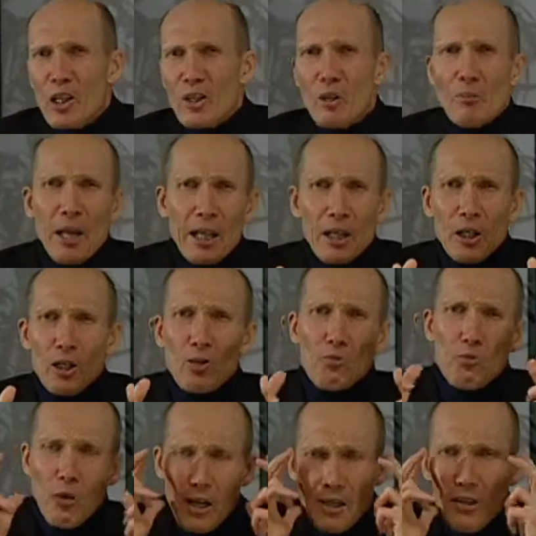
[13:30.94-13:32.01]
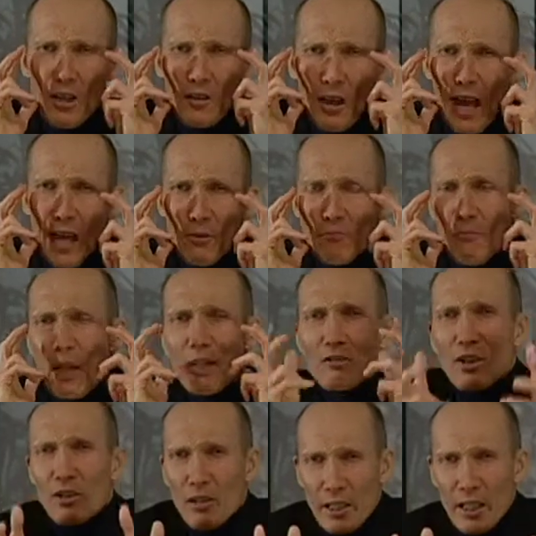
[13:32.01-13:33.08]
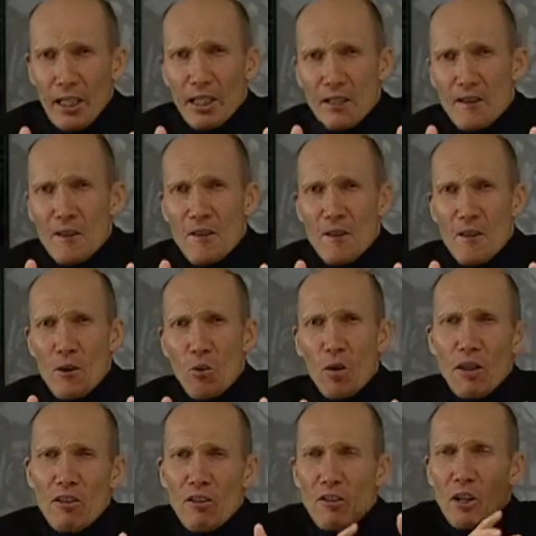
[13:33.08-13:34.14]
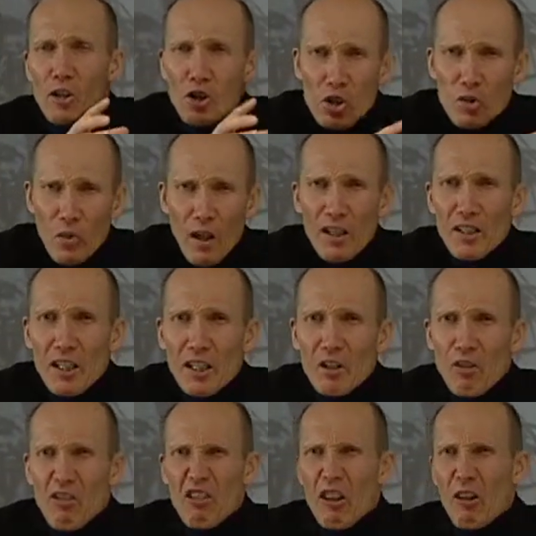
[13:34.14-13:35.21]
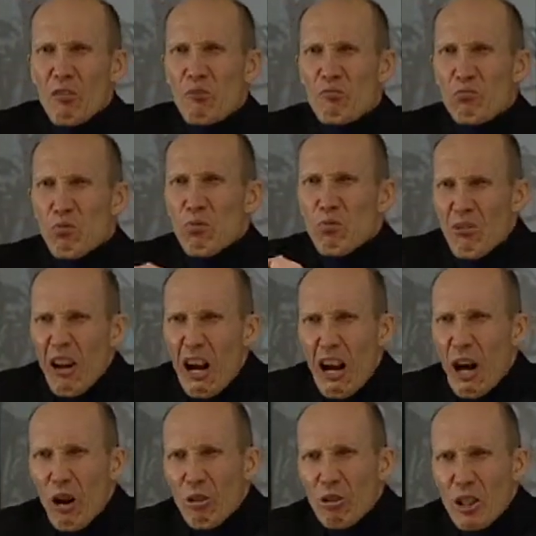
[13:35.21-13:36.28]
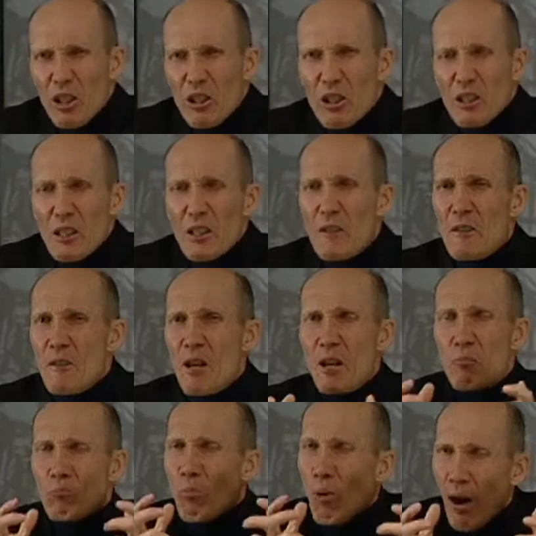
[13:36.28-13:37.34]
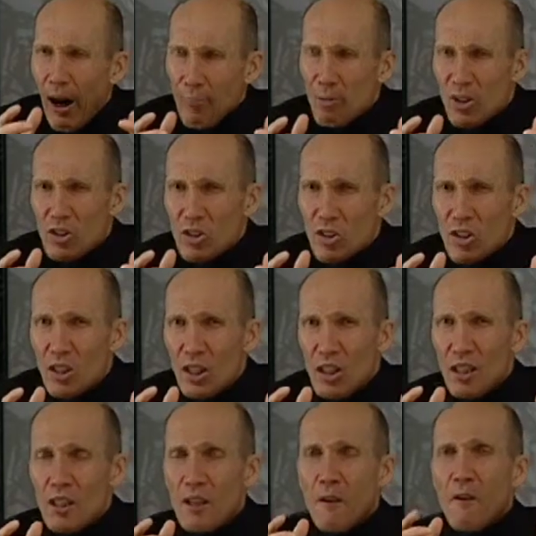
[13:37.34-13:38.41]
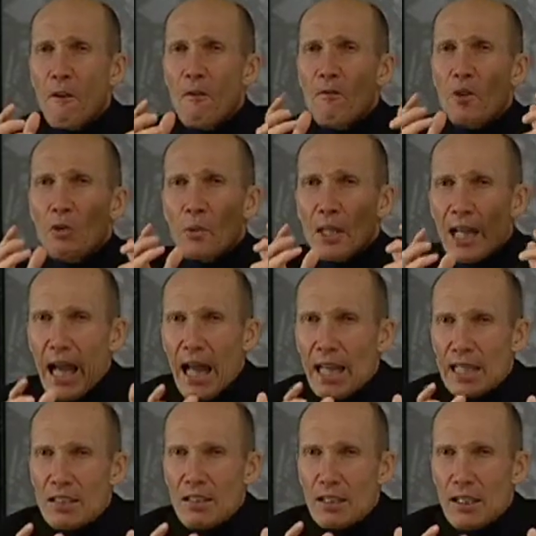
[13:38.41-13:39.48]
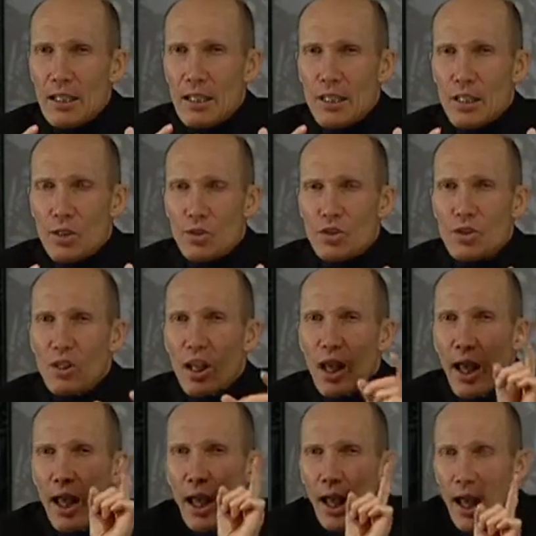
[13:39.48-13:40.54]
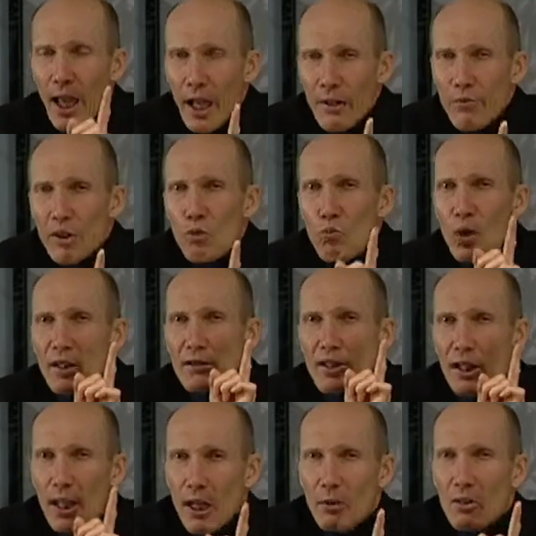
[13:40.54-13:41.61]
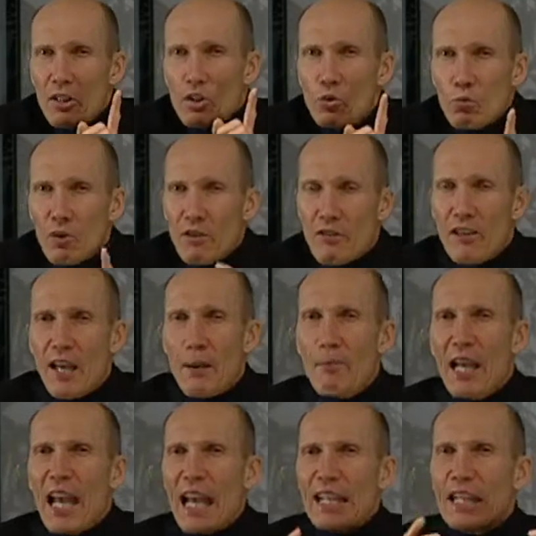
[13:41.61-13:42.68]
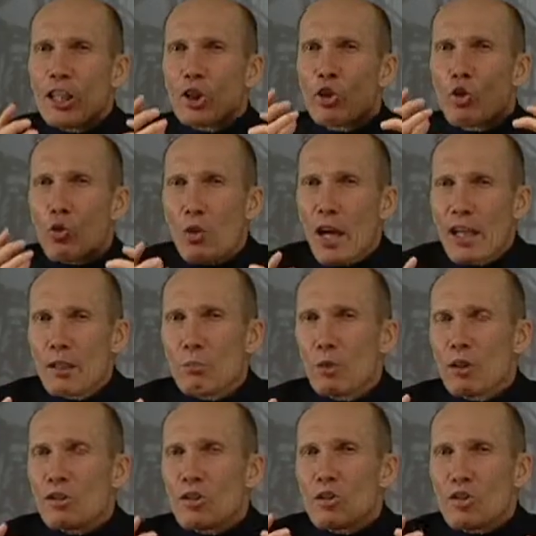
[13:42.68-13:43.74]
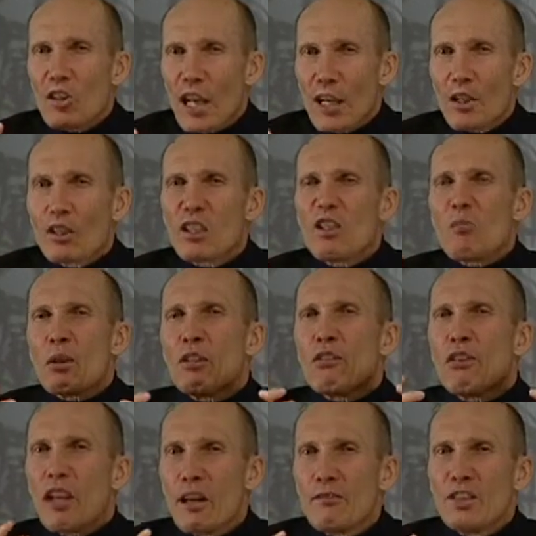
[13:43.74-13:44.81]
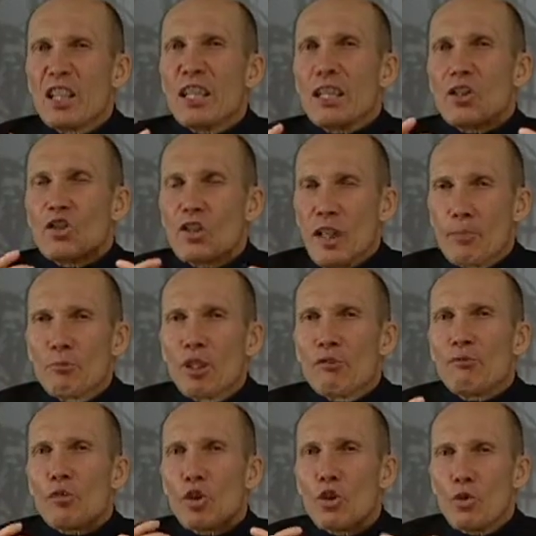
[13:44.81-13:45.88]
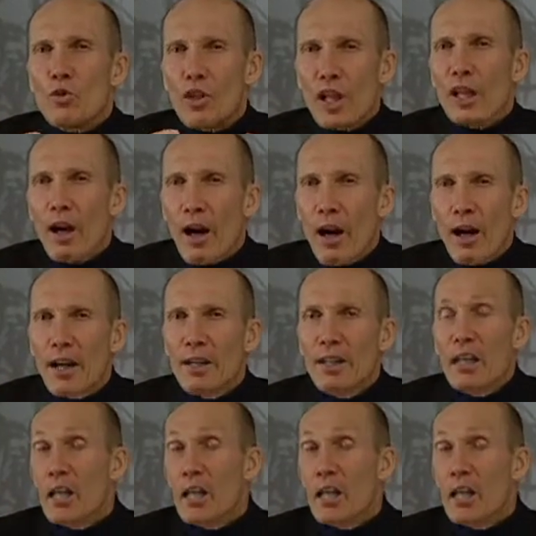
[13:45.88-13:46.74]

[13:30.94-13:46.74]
no matter where they're at mentally, whether they're struggling or they're proud and pompous, the reality is everyone carries with them an incredible desire to be loved and accepted for who they are.